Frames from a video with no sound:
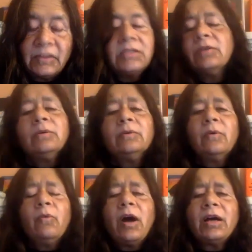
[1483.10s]
So
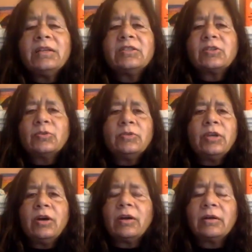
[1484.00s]
walk us through
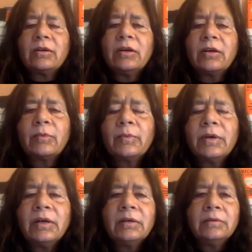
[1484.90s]
your
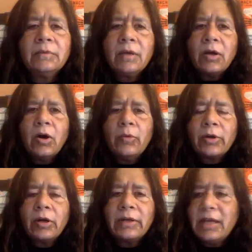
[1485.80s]

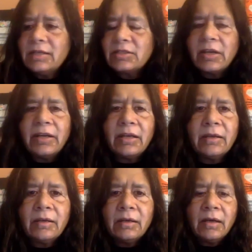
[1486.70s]
overall case study.
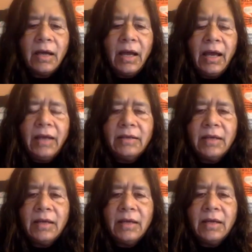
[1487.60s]
And
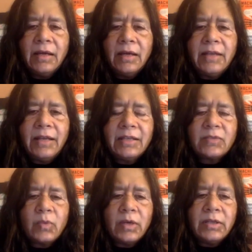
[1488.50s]
tell us
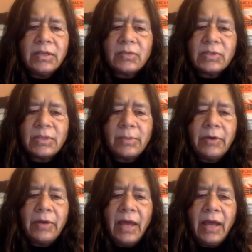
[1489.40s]
what this was about.
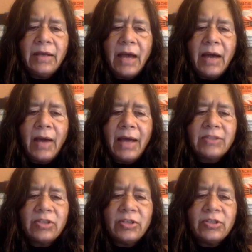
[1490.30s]
And
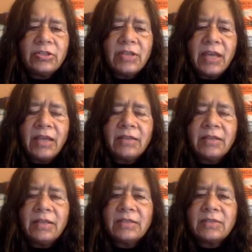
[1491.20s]
as you're saying
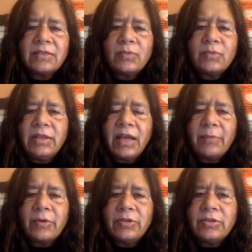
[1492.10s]
this, one thing I'm
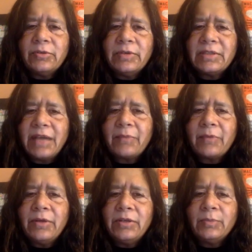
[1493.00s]
going to do is I'm
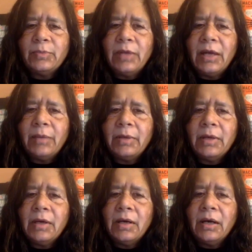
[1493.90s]
going to pull up
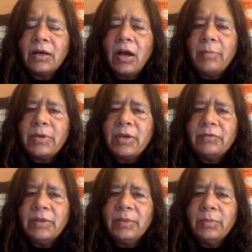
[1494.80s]
a copy of
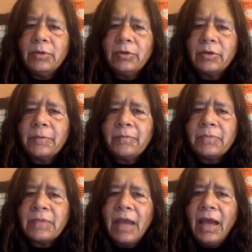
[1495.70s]
the book
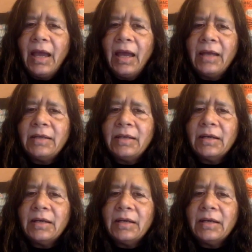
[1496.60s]
and